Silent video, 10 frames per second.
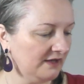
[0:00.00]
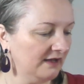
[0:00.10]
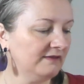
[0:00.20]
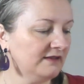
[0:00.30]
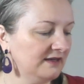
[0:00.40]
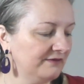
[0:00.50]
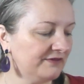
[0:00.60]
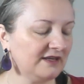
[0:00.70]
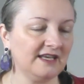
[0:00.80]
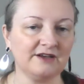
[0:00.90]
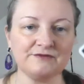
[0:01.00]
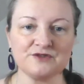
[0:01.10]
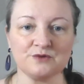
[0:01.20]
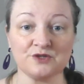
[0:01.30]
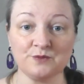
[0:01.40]
Underneath the King of
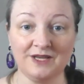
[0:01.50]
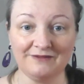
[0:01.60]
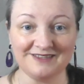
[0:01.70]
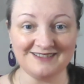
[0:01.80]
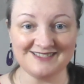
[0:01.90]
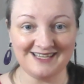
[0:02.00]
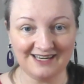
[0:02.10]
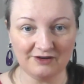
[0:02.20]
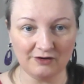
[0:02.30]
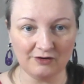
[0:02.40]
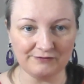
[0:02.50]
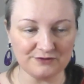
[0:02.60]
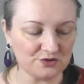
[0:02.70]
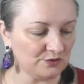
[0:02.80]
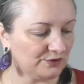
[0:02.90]
Swords, we have the Ten of
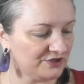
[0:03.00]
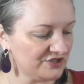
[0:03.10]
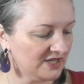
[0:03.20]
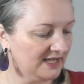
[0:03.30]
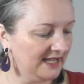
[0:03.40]
Swords